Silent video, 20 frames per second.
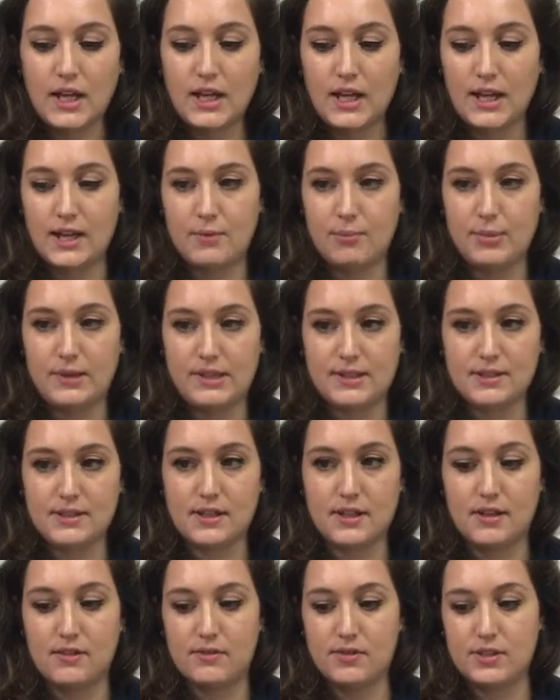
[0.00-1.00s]
handpiece
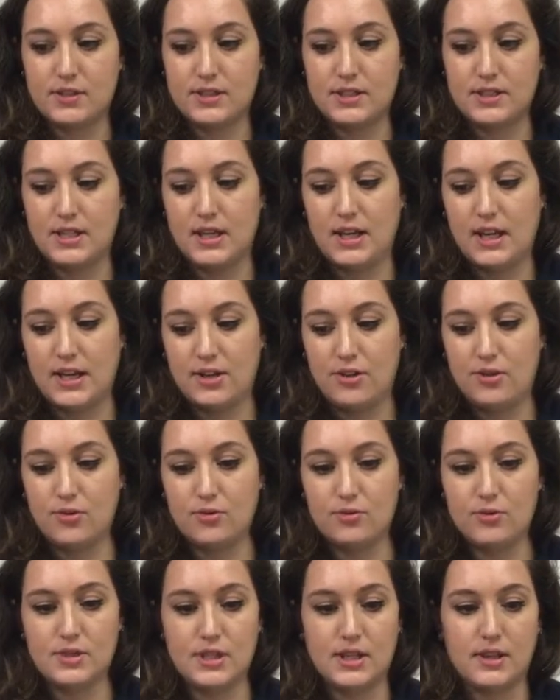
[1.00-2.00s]
covers that I
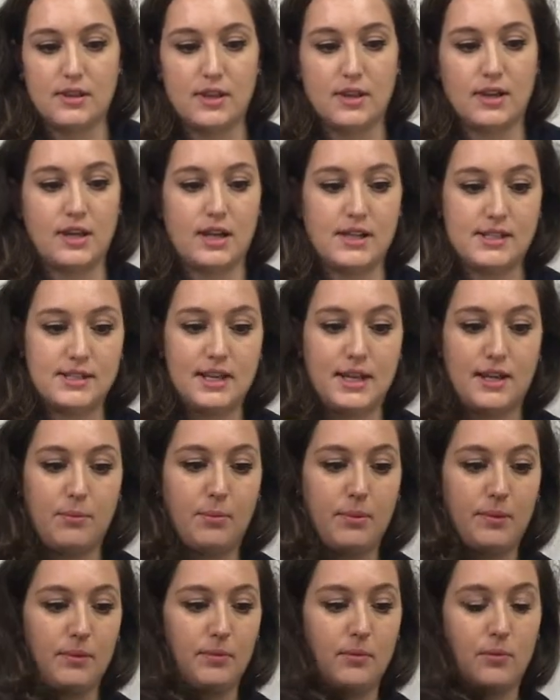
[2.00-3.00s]
use, and then I tape
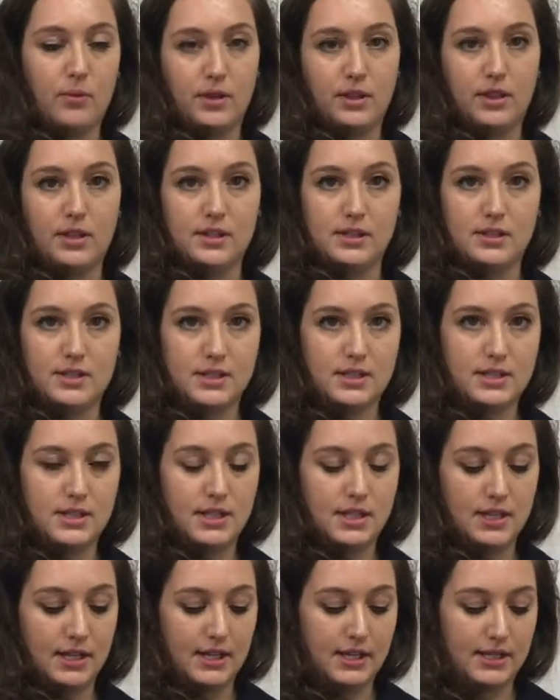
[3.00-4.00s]
them with this
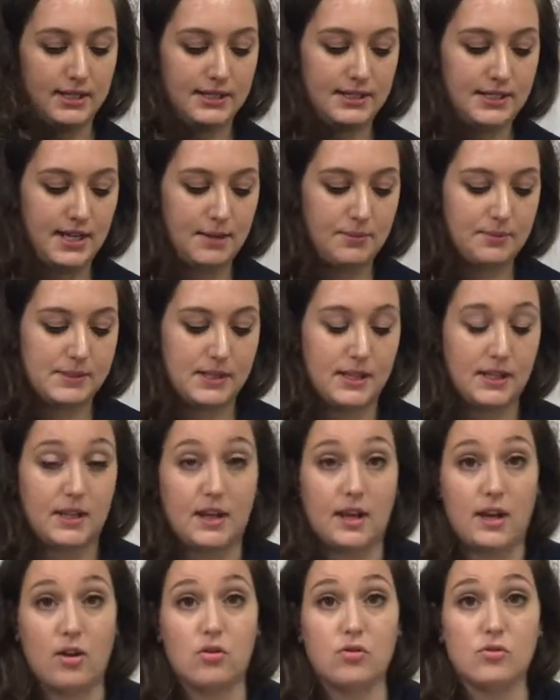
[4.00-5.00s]
tapes that
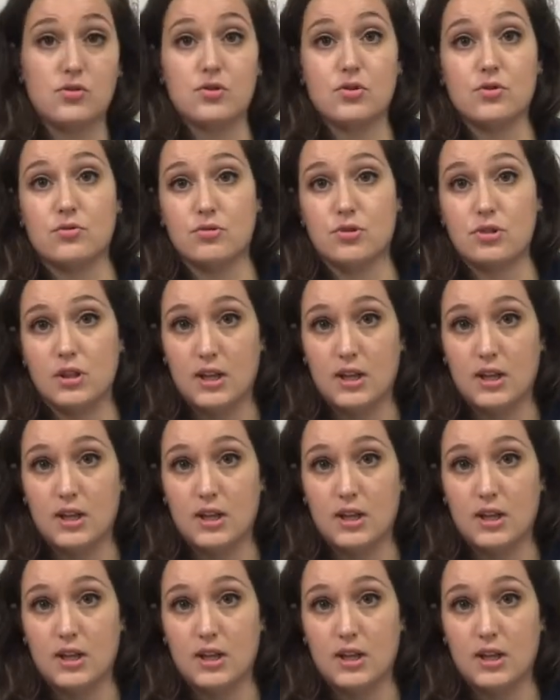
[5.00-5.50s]
I also